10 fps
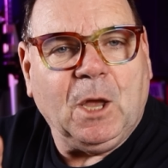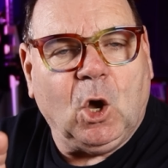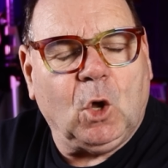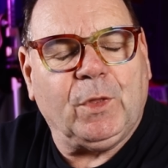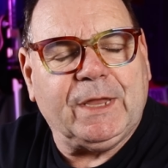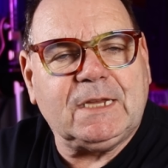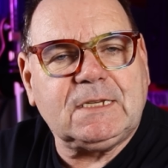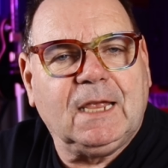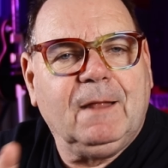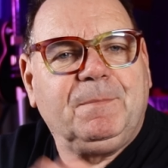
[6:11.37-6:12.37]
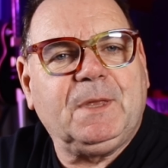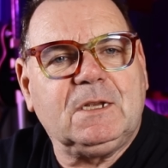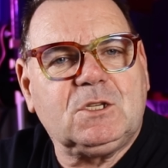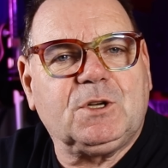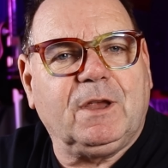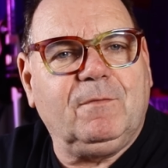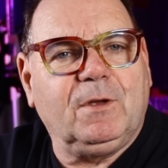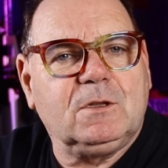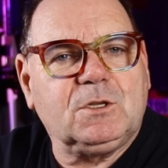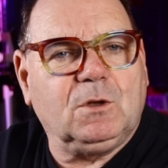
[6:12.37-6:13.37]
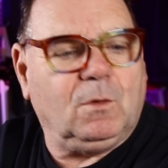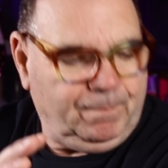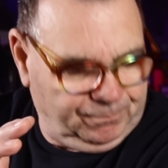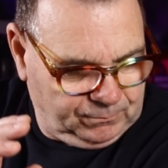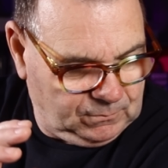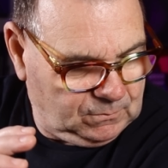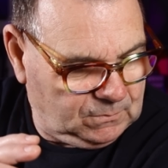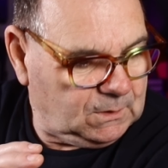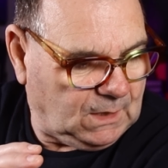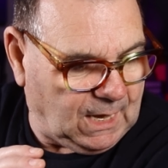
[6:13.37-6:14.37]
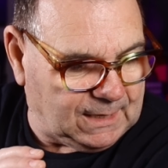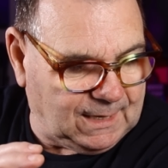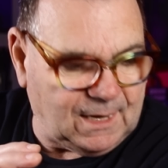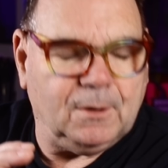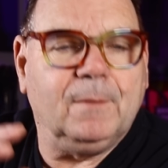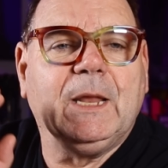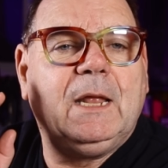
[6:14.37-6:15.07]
on this than a straight vertical hello.